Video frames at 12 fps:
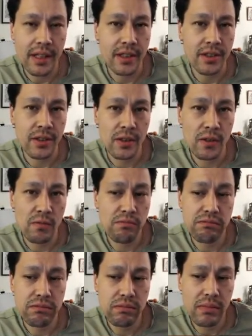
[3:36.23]
So
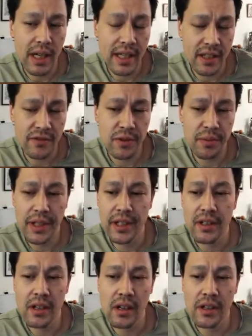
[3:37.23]
I guess from
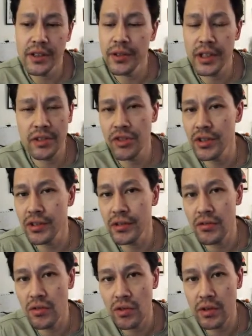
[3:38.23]
here on you can just
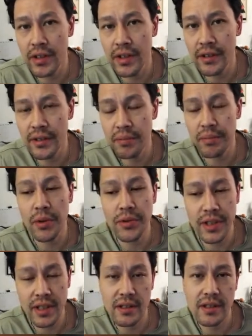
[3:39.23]
enjoy the
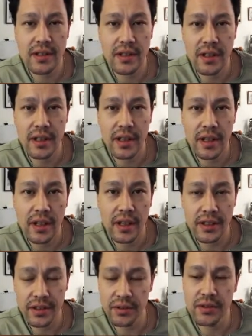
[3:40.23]
process,
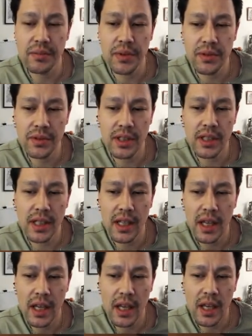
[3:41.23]
listen to the music,
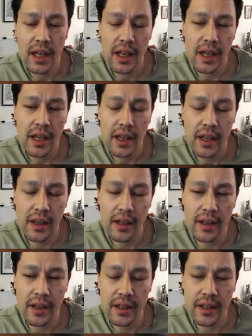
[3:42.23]

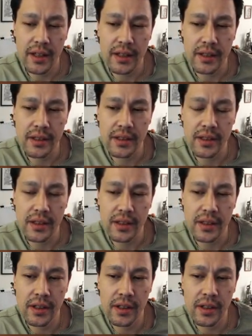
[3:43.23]
and
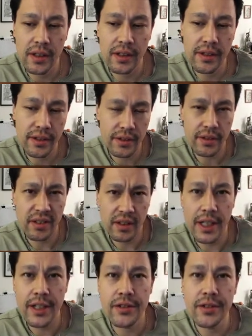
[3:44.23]

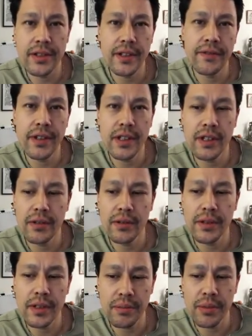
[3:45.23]
later in the video,
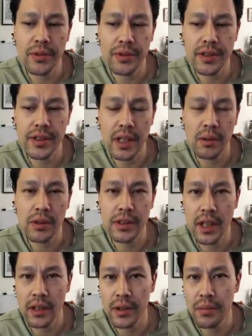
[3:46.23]
in the process, I will
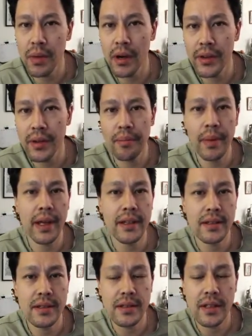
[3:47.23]
tell you about the
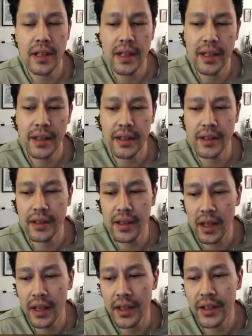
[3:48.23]
pens that
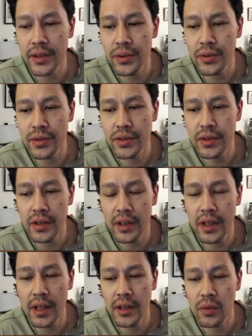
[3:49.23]
I use
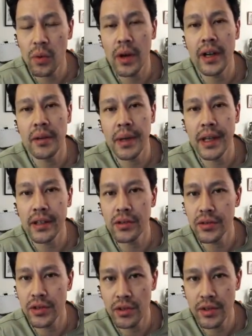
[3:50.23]
and why I make
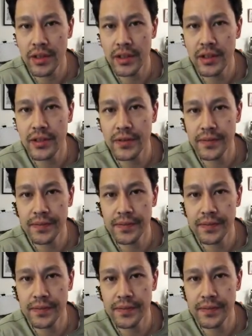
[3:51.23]
those choices.